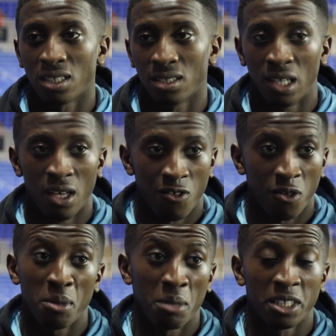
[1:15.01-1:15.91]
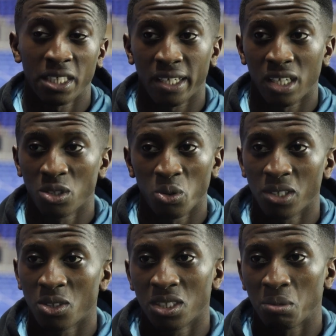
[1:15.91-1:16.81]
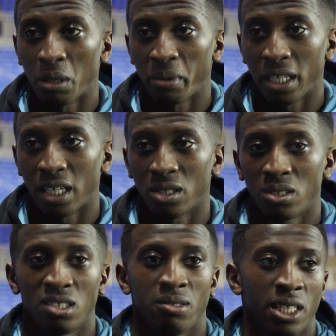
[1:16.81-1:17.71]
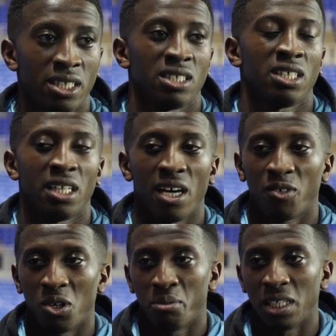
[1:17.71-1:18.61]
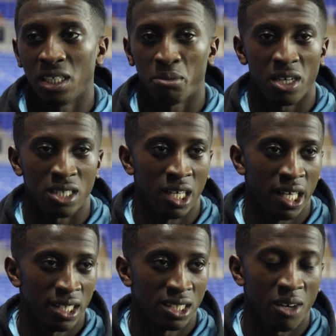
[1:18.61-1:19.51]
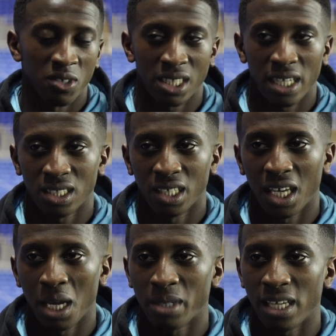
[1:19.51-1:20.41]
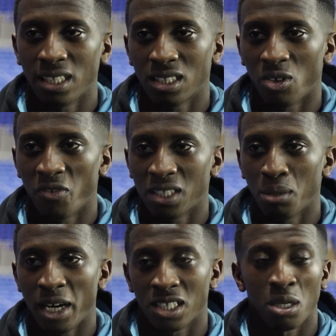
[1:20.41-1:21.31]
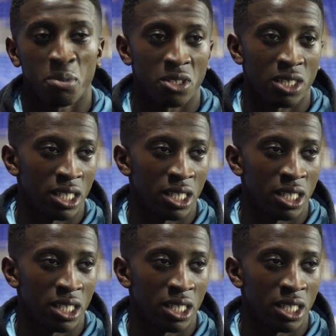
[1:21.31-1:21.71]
And for me in particular, he's always on to me about that because he can see that I've got ability, but it's the other side to the game that I need to obviously patch up on.